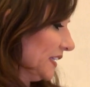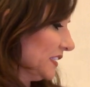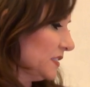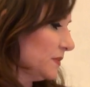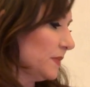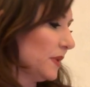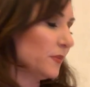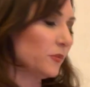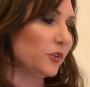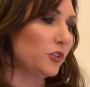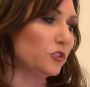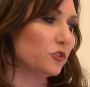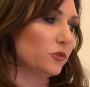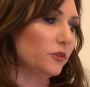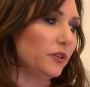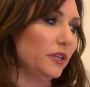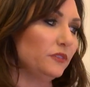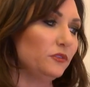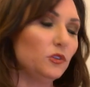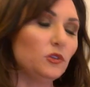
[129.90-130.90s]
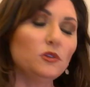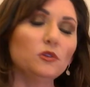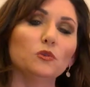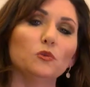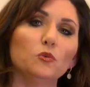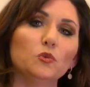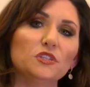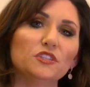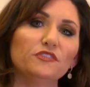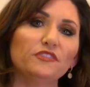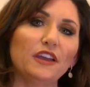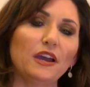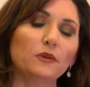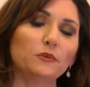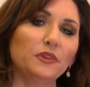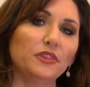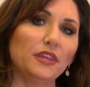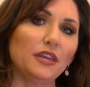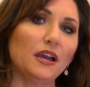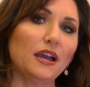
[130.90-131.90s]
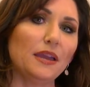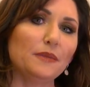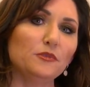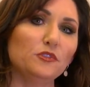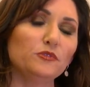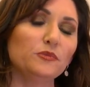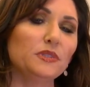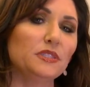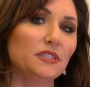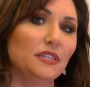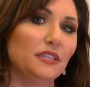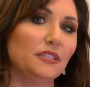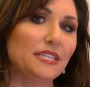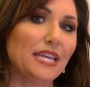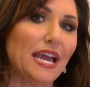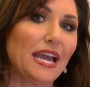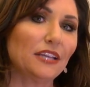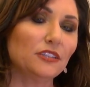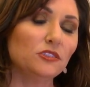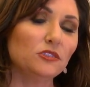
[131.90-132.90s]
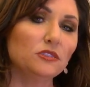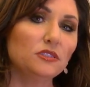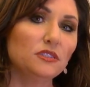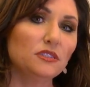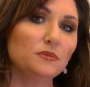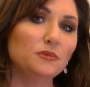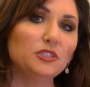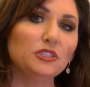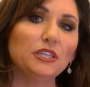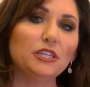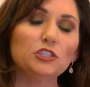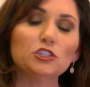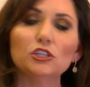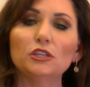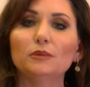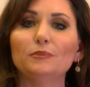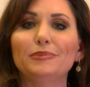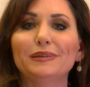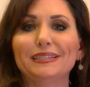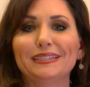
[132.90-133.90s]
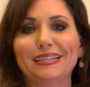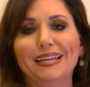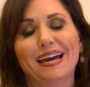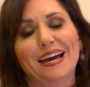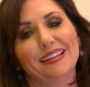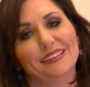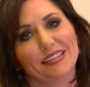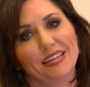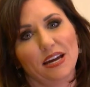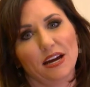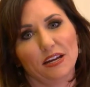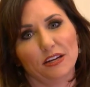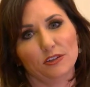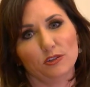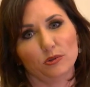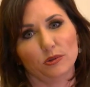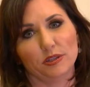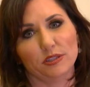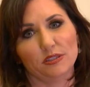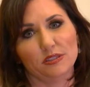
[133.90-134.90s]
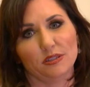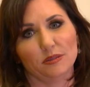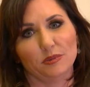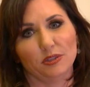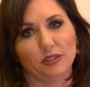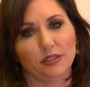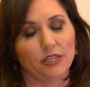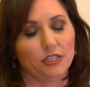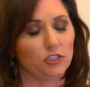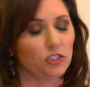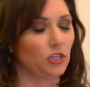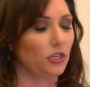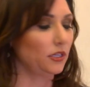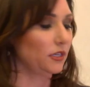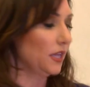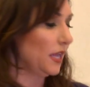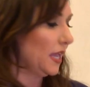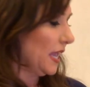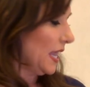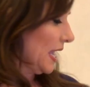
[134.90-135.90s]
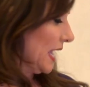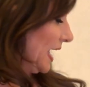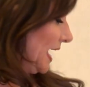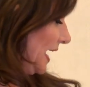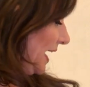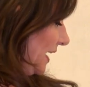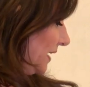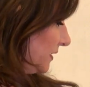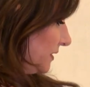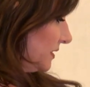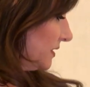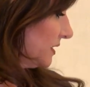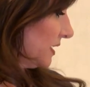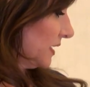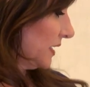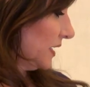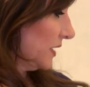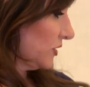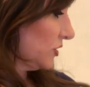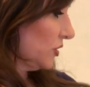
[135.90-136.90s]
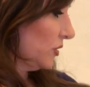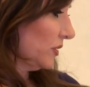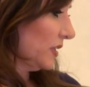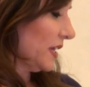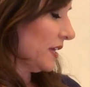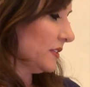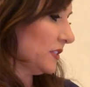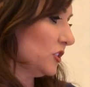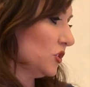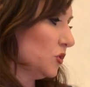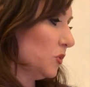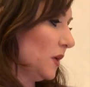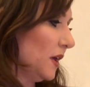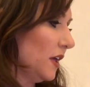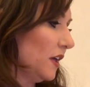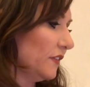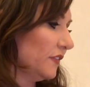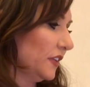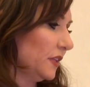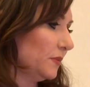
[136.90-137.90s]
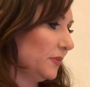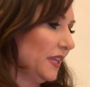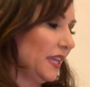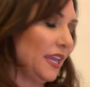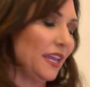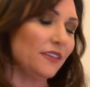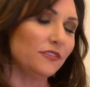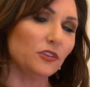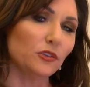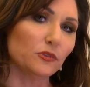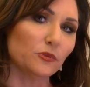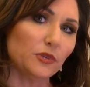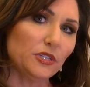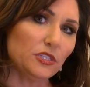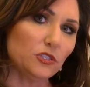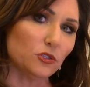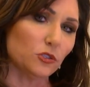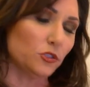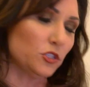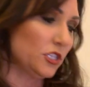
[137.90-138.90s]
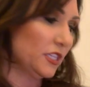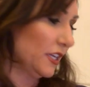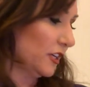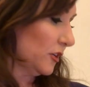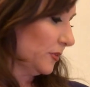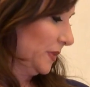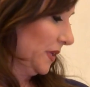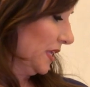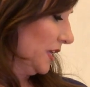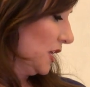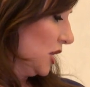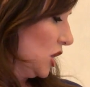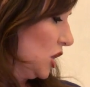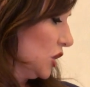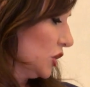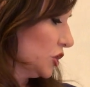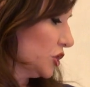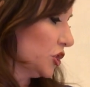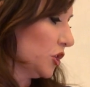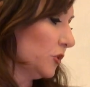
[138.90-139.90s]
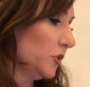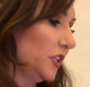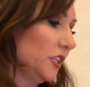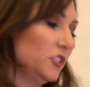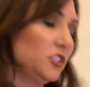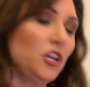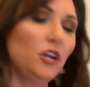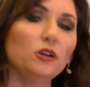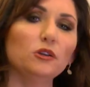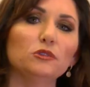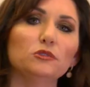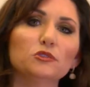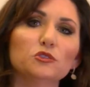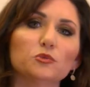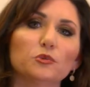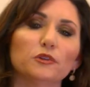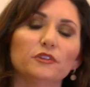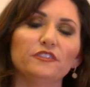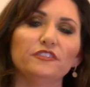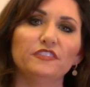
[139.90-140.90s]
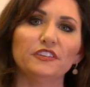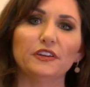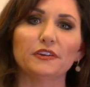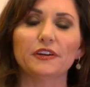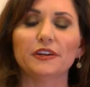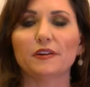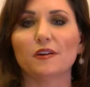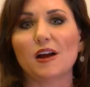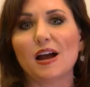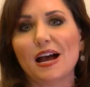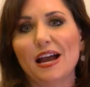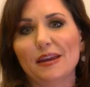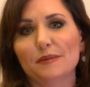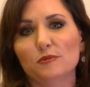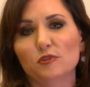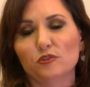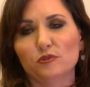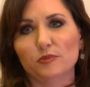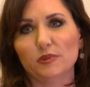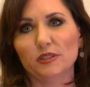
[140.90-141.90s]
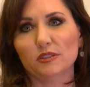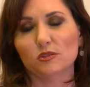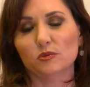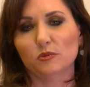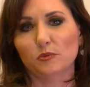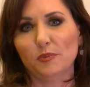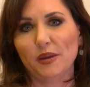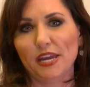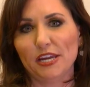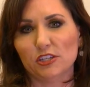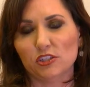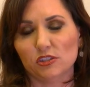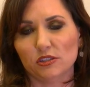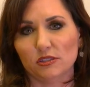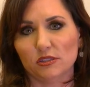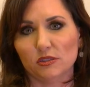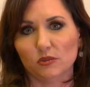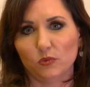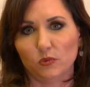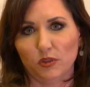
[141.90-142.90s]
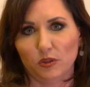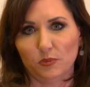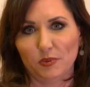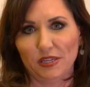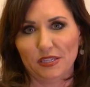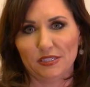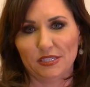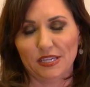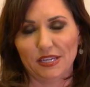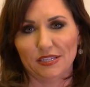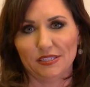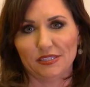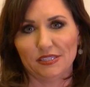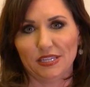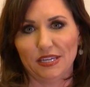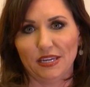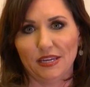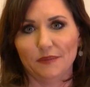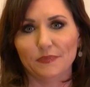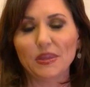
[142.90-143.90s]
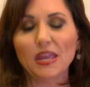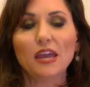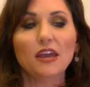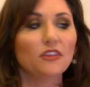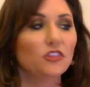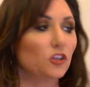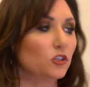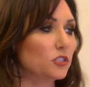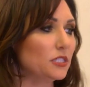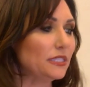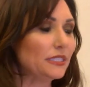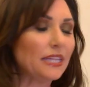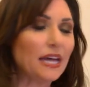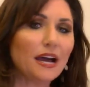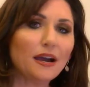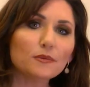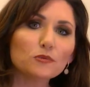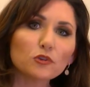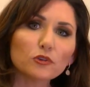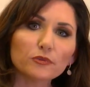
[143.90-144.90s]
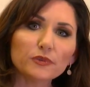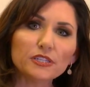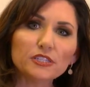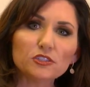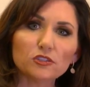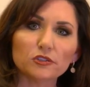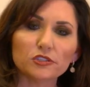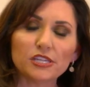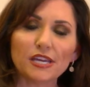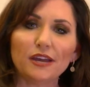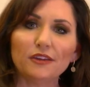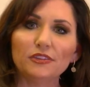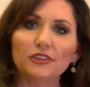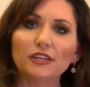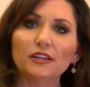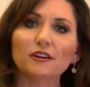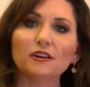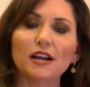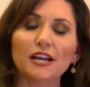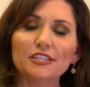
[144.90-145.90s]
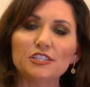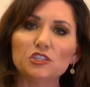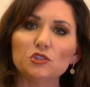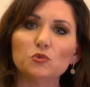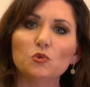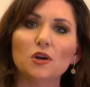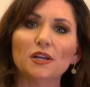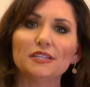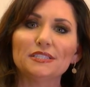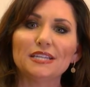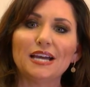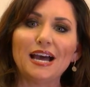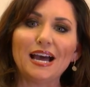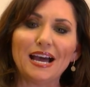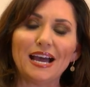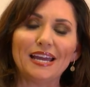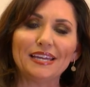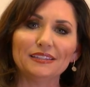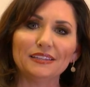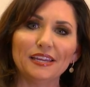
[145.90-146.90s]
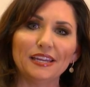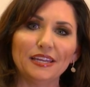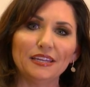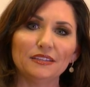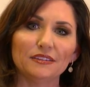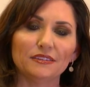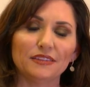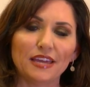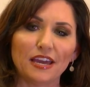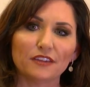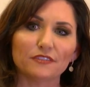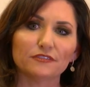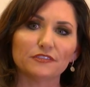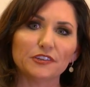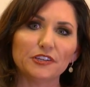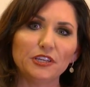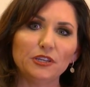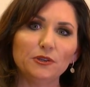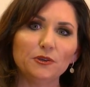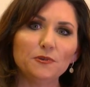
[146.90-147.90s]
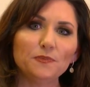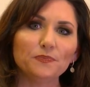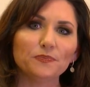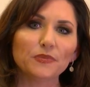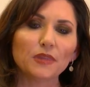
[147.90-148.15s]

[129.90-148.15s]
memory retrieval was found with the eye movements and the tactile stimulation, but not the auditory stimulation. And a study in 2012 in Behavior and Research Therapy showed that tones were inferior to eye movements with patients with PTSD. There's a lot more research out there. I just wanted to highlight that for you.